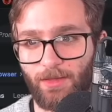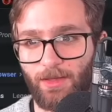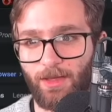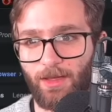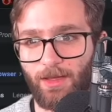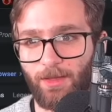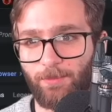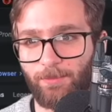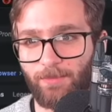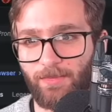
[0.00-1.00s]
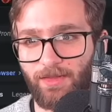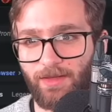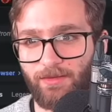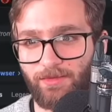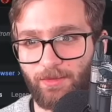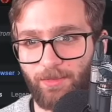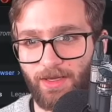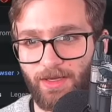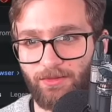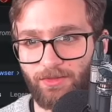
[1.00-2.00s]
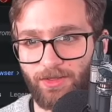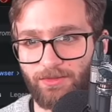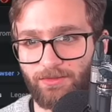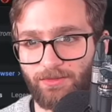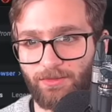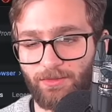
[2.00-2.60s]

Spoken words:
that is a pie chart.